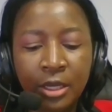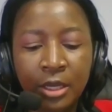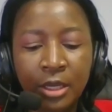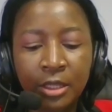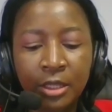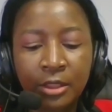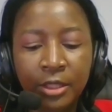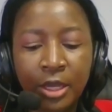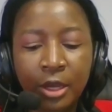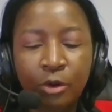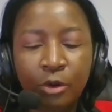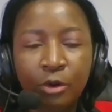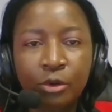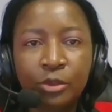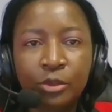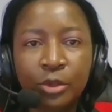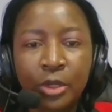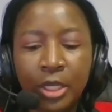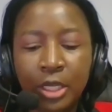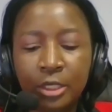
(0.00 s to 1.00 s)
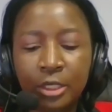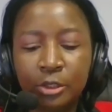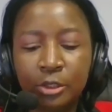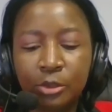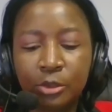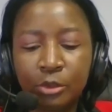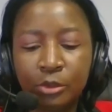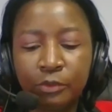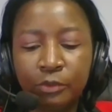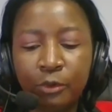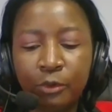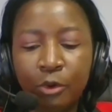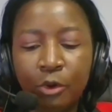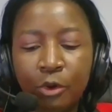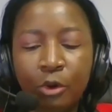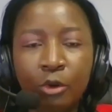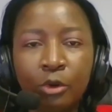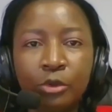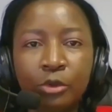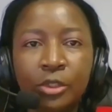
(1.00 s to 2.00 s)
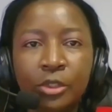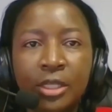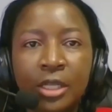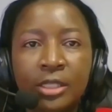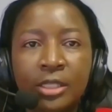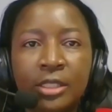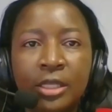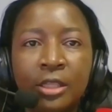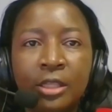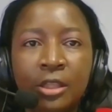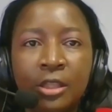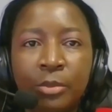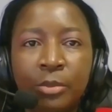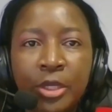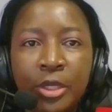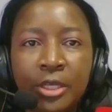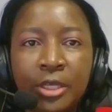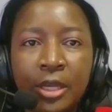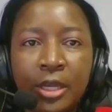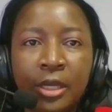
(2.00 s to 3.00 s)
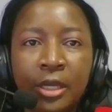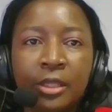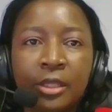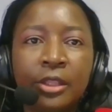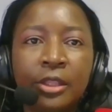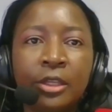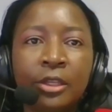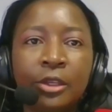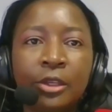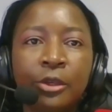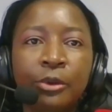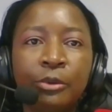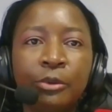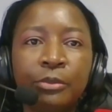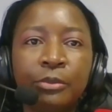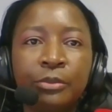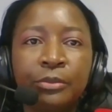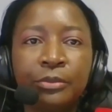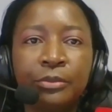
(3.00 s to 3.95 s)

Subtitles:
and they are also a resource for all users and the media. Thank you.